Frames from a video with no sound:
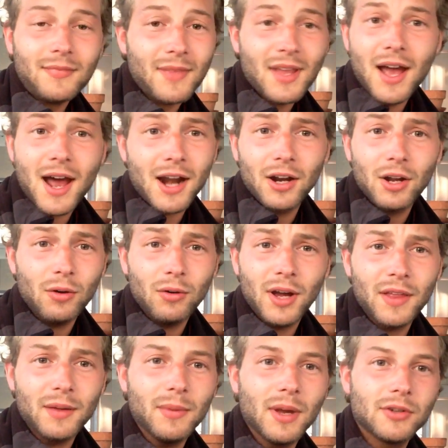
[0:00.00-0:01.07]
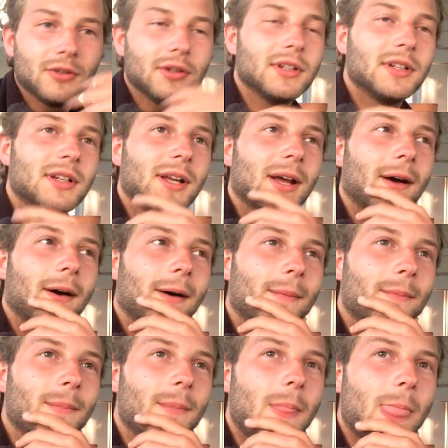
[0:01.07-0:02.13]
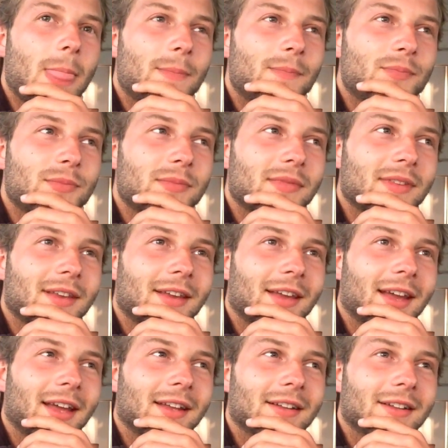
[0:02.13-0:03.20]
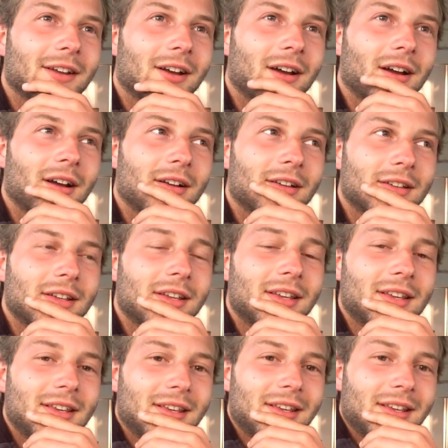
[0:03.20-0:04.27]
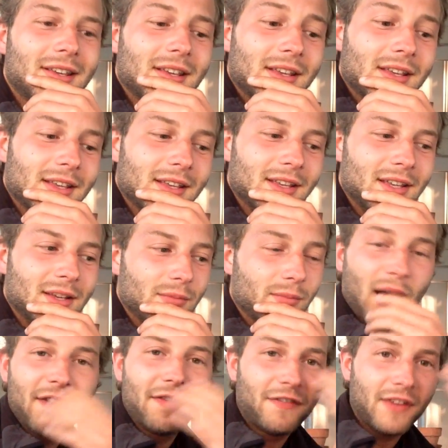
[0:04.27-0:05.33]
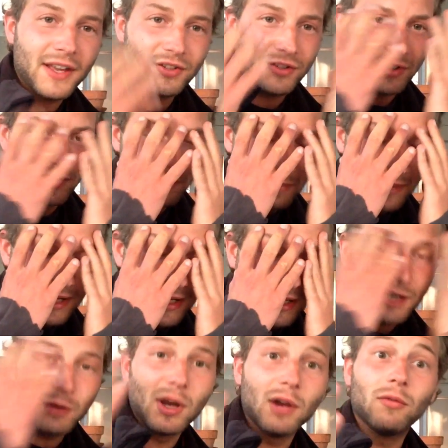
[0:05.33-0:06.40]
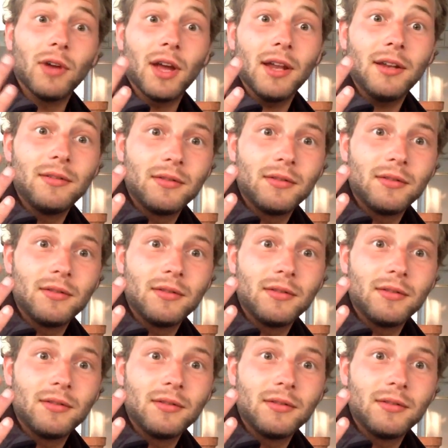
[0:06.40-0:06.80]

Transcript: I don't know how they measure it. Um, and uh, it, my face just immediately went red.